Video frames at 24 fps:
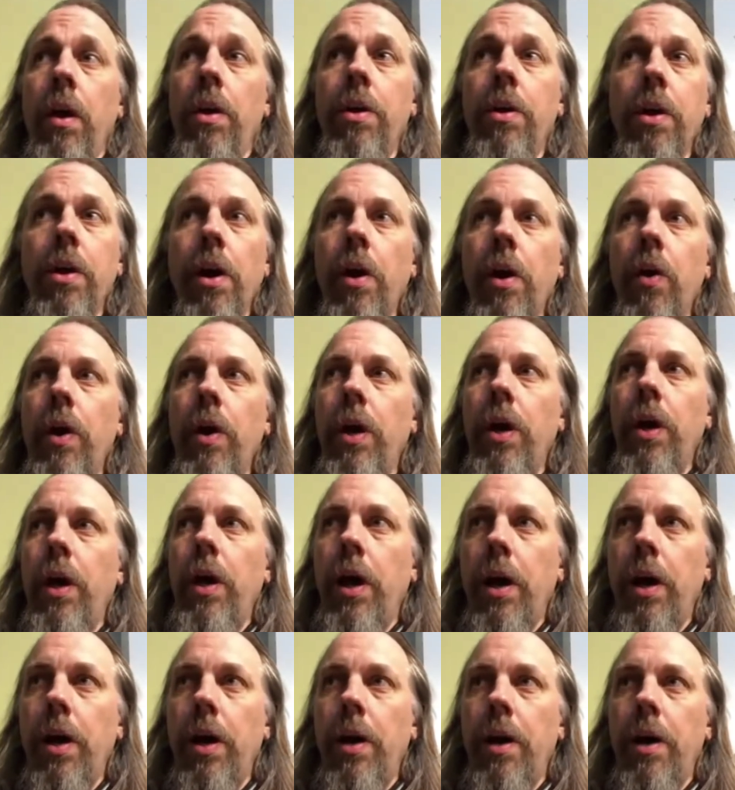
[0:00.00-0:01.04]
You know,
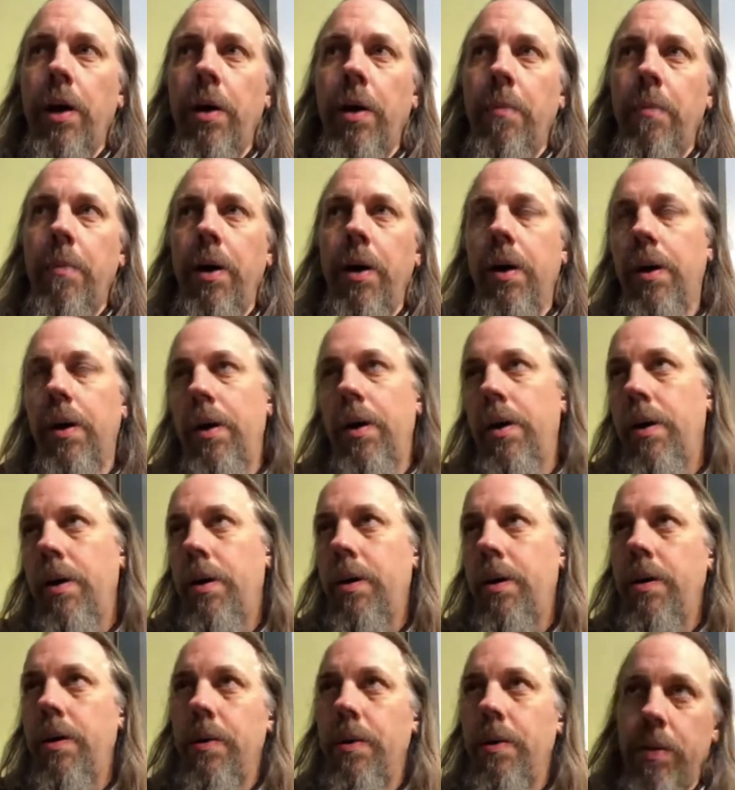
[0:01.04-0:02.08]
um,
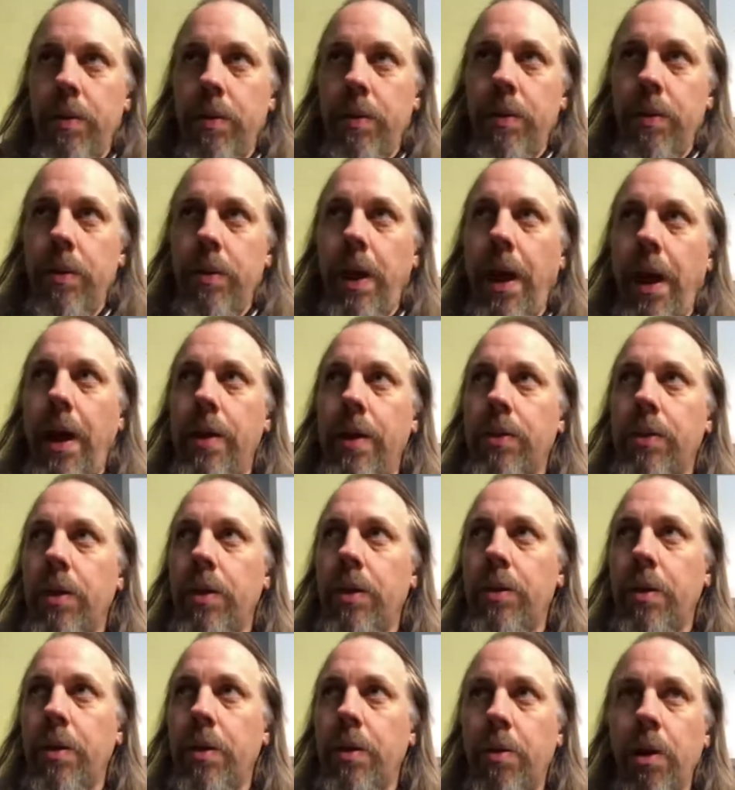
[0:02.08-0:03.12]
yeah,
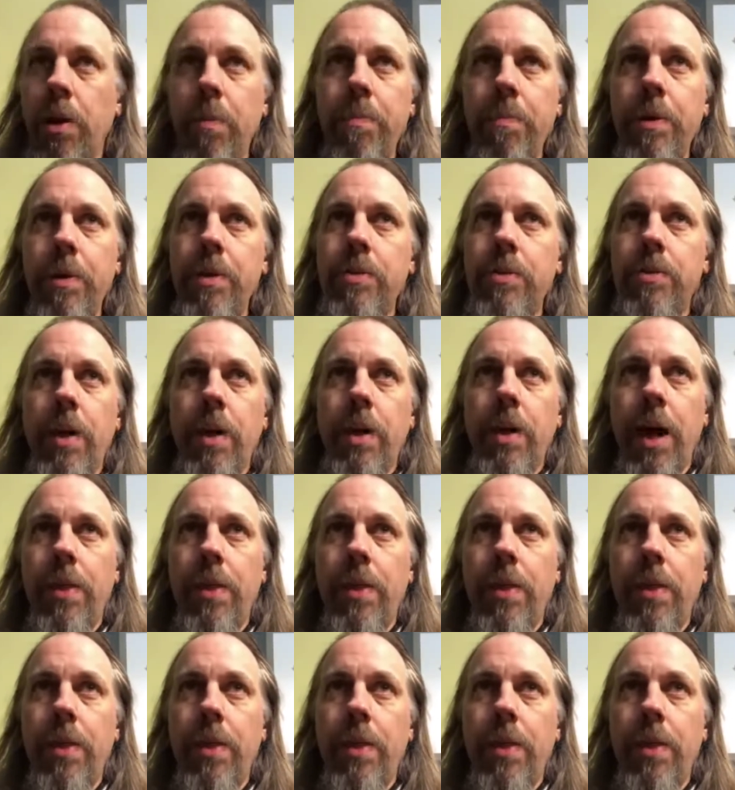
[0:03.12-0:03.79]
the, the purpose,